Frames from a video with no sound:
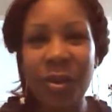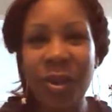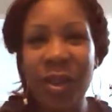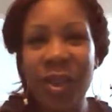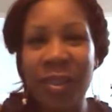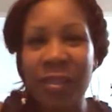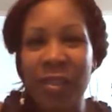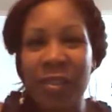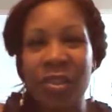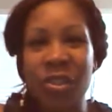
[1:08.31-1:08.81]

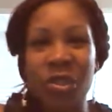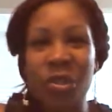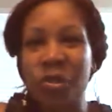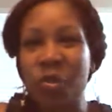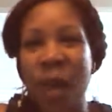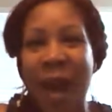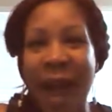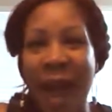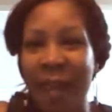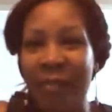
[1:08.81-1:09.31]
It looks
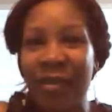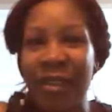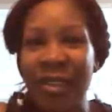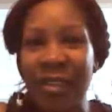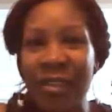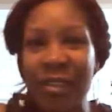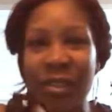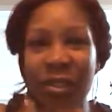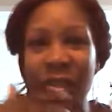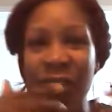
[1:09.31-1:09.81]
too
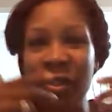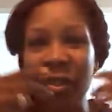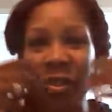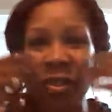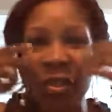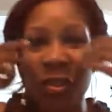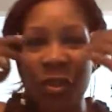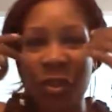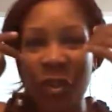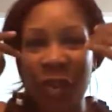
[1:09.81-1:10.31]
obvious.
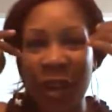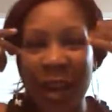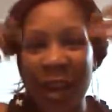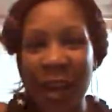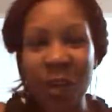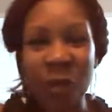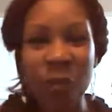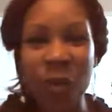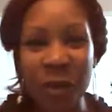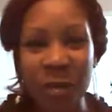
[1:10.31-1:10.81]
Your
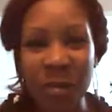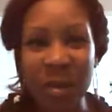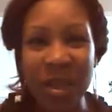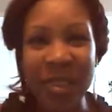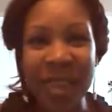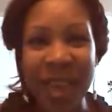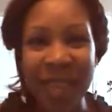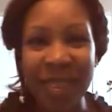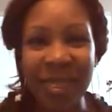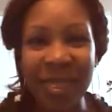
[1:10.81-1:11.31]
hair wouldn't
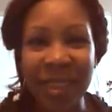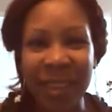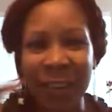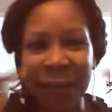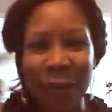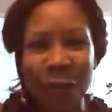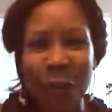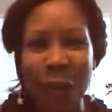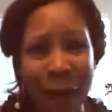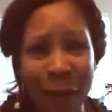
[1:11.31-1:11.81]
be that thick
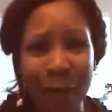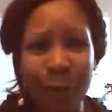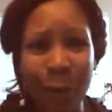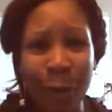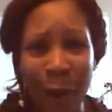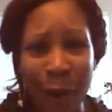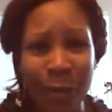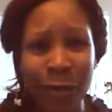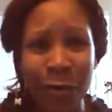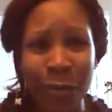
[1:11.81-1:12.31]
if your
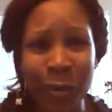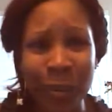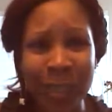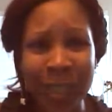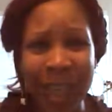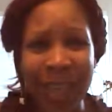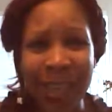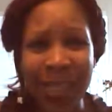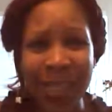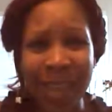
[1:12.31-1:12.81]
eyebrows was
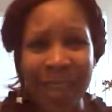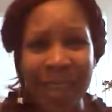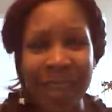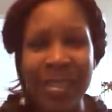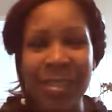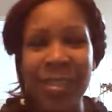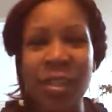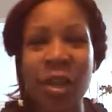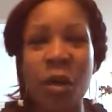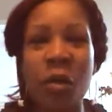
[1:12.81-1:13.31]
that
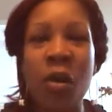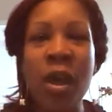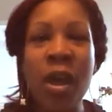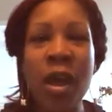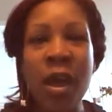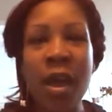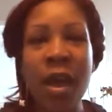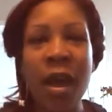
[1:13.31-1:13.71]
thin. So,